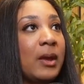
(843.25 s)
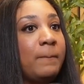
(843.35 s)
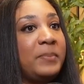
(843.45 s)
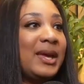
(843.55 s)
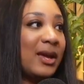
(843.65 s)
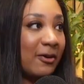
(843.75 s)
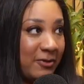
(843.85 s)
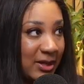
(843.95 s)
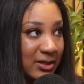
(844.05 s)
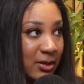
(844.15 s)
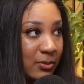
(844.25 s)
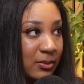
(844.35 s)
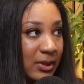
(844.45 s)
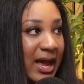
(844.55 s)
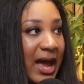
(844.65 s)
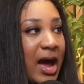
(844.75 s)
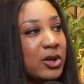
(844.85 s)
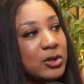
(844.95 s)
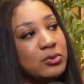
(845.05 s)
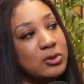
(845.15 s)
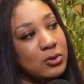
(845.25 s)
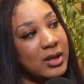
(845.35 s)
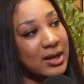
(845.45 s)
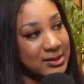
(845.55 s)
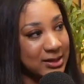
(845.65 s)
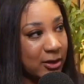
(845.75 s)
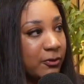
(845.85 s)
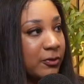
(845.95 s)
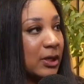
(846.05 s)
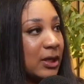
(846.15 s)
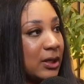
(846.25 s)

being a victim? Like, how do you do that skillfully?